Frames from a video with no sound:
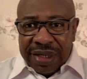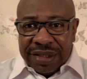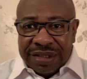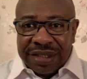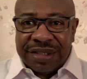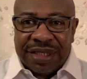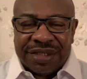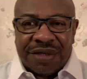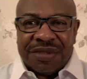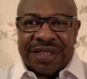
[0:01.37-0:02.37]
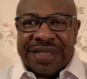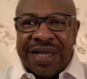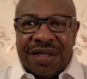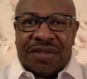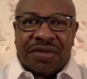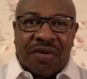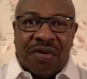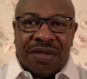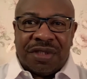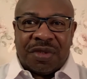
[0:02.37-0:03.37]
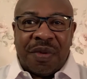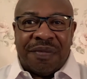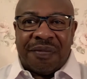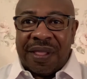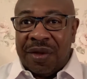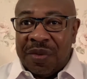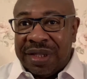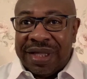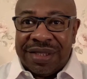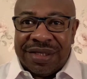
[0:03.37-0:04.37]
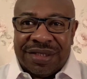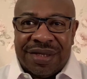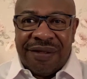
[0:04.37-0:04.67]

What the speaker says: In the 60s, there was a dance called the swim. It went like this.